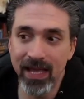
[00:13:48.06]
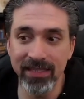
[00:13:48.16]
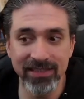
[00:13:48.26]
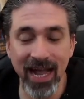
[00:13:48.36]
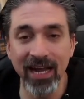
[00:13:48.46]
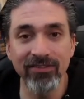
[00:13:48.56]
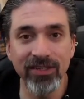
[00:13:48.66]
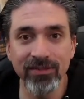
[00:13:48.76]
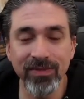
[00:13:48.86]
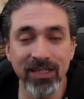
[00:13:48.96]
kind
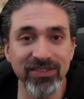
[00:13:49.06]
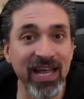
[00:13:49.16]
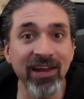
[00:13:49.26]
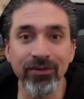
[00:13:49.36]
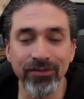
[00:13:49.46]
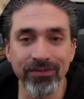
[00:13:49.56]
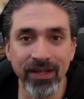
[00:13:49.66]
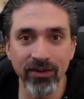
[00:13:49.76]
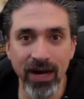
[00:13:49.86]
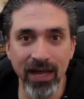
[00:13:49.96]
of a standard
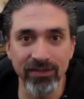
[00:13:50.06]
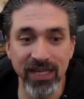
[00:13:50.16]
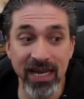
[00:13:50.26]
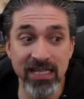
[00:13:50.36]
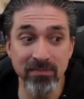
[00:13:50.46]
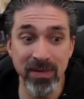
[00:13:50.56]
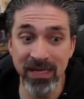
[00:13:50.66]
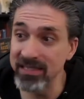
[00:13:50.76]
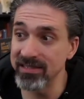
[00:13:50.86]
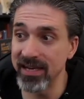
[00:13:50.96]
in our house, and it's been
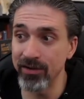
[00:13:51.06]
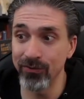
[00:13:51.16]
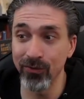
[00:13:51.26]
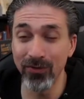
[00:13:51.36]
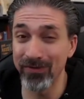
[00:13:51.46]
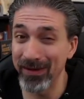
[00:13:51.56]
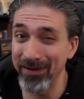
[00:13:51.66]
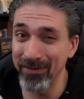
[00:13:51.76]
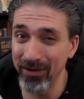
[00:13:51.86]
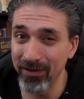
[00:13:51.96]
a standard for a very,
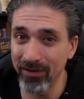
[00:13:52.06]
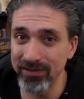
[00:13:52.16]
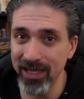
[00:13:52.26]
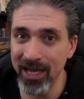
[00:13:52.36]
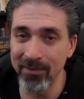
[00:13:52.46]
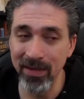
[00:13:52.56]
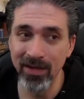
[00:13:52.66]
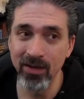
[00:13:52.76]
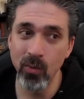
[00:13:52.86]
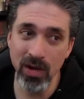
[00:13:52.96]
very long time.
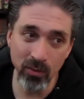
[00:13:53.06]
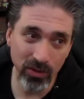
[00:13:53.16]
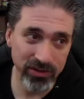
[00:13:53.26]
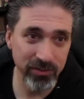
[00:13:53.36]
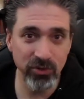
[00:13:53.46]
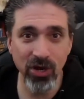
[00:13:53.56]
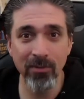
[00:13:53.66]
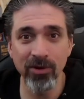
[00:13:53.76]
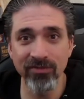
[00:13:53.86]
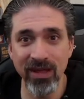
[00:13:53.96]
We were a
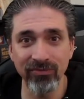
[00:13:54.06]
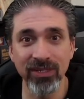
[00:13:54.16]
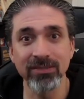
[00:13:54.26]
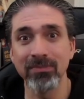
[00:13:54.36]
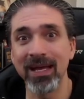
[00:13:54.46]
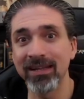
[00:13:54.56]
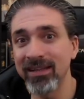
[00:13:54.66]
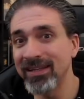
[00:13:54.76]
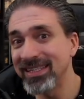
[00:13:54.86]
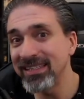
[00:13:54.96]
subscriber of Netflix back in
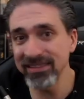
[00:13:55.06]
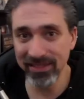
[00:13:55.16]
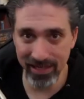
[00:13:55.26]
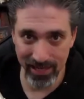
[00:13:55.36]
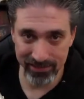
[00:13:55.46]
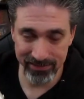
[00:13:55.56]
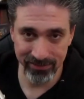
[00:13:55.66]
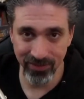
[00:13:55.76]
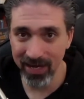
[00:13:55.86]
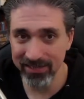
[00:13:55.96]
the disc days,
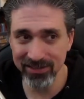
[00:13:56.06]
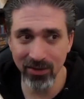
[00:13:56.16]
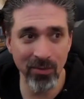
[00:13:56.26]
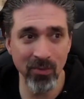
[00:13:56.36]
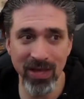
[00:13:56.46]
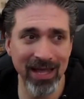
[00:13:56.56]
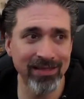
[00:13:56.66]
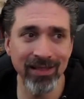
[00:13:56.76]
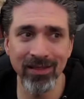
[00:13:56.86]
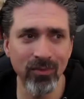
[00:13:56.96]
right? So we had
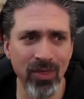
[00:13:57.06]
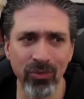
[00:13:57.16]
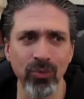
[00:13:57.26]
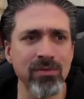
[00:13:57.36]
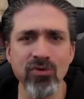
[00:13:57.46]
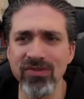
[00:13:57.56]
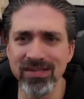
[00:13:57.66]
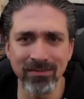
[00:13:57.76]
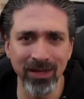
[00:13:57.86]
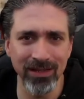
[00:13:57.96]
three
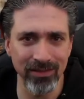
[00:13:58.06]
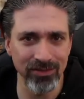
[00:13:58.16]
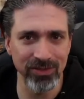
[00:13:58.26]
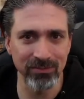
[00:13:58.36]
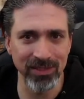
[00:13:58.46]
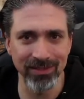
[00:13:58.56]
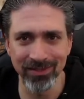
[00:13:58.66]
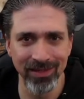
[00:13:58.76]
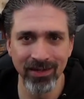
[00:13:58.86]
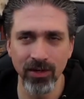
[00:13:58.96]
movies a month or something,
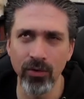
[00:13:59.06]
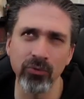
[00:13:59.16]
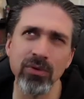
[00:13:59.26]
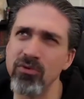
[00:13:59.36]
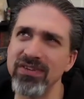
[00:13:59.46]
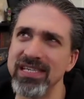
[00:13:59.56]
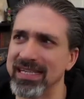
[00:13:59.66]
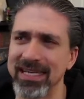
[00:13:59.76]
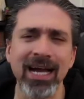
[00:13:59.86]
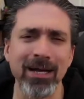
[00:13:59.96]
or three movies at
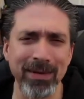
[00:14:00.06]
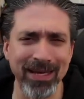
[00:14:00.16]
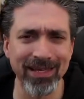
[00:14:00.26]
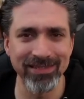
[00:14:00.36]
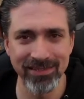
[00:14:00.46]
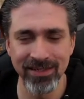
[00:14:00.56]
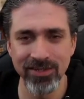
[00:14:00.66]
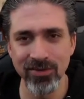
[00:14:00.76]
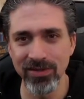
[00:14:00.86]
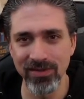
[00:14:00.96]
a time, I guess
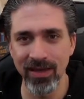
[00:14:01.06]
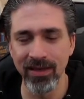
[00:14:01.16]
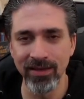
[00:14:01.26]
you could say.